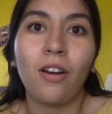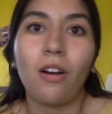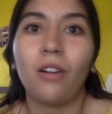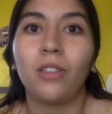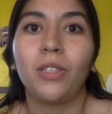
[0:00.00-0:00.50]

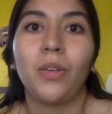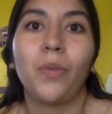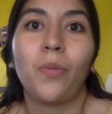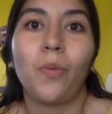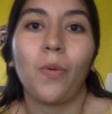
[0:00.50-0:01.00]

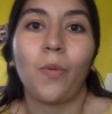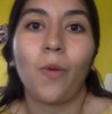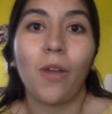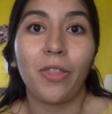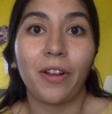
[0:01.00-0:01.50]
Also,
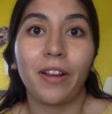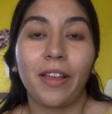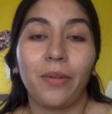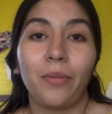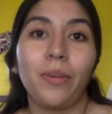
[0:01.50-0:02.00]
while they're
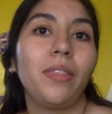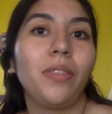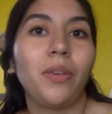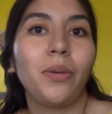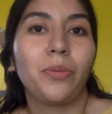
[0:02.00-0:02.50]
with
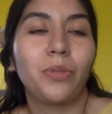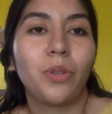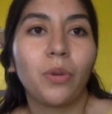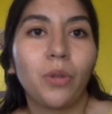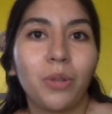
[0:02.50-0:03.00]
you
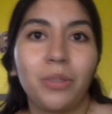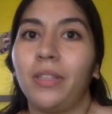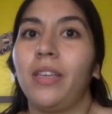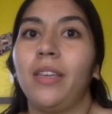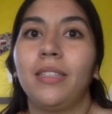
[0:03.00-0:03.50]
so
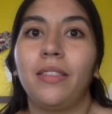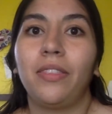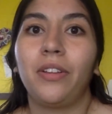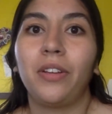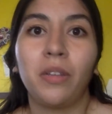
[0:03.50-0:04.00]
closely,
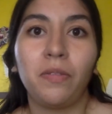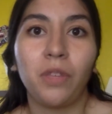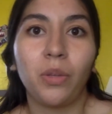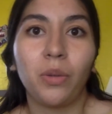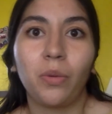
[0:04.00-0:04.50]
they're going to
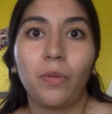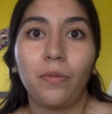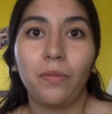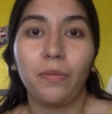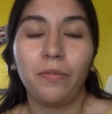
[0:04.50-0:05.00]
feel
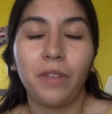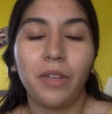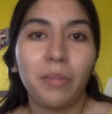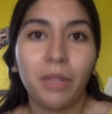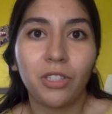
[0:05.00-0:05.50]
very
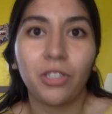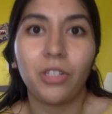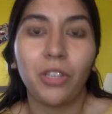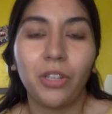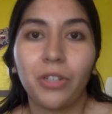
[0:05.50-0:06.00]
much
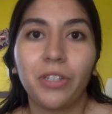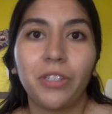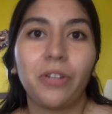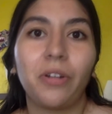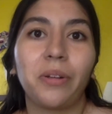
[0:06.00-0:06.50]
secure in
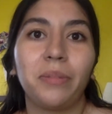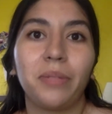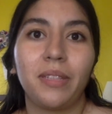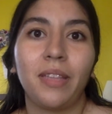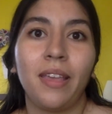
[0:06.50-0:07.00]
your
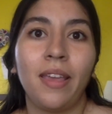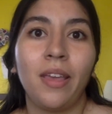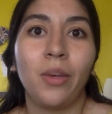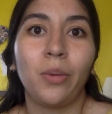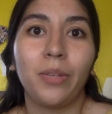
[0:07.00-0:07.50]
arms,
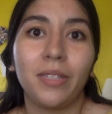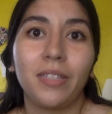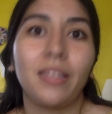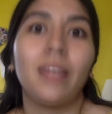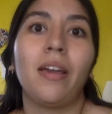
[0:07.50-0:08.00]
which is
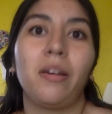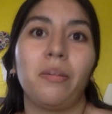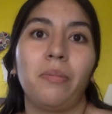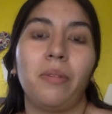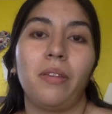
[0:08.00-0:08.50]
going to help
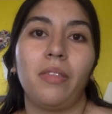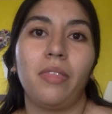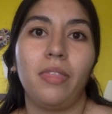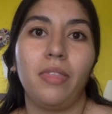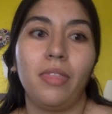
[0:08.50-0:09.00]

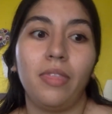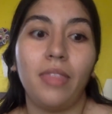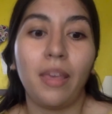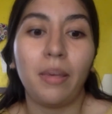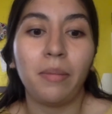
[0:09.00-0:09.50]

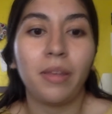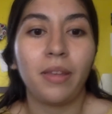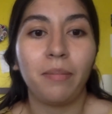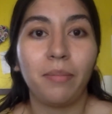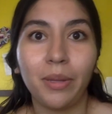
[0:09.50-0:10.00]
them
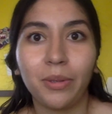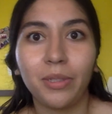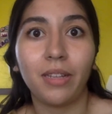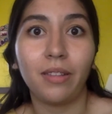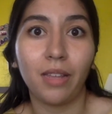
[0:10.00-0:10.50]
build
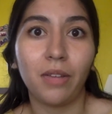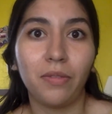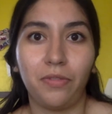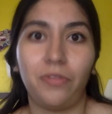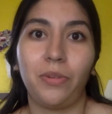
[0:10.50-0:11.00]
a love
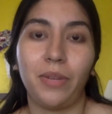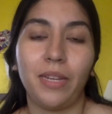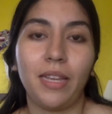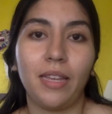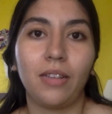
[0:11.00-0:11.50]
for
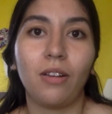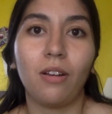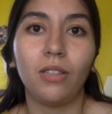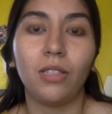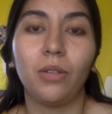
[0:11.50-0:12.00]
reading
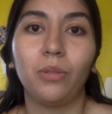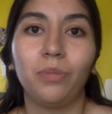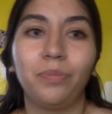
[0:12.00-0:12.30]
also.